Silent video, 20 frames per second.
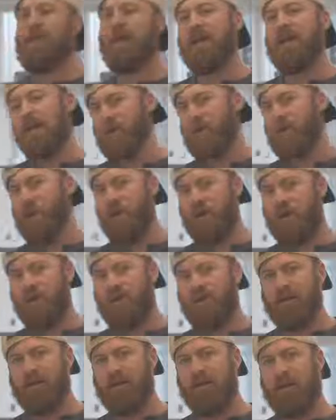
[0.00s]
you make a part
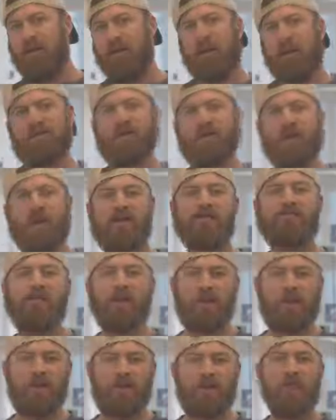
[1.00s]
of it. Now, that's what I've been
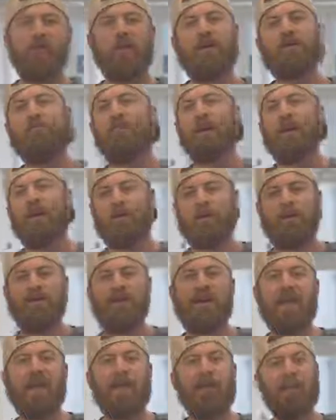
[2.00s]
able to do. I've been able to
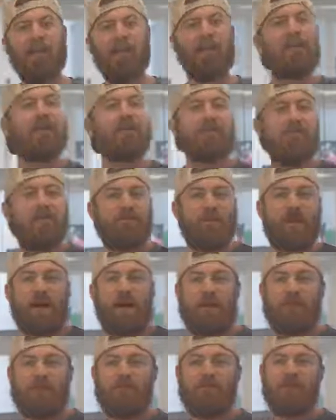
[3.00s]
make millions of
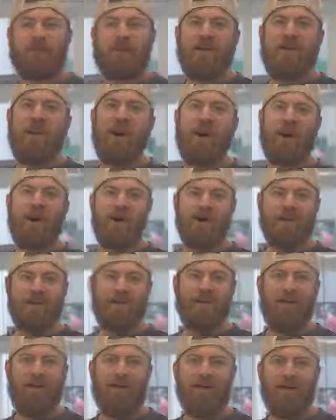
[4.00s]
dollars
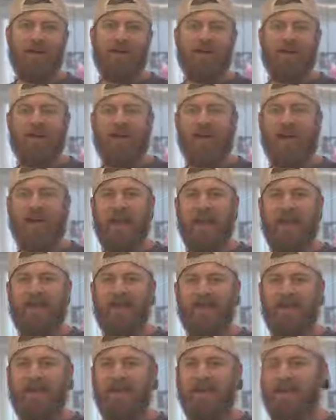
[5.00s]
online,
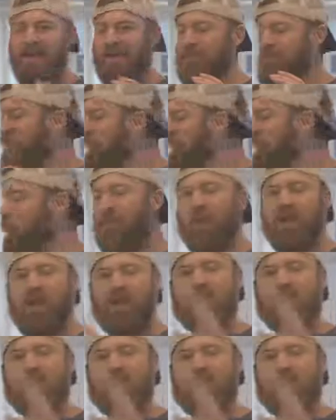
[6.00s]
and before I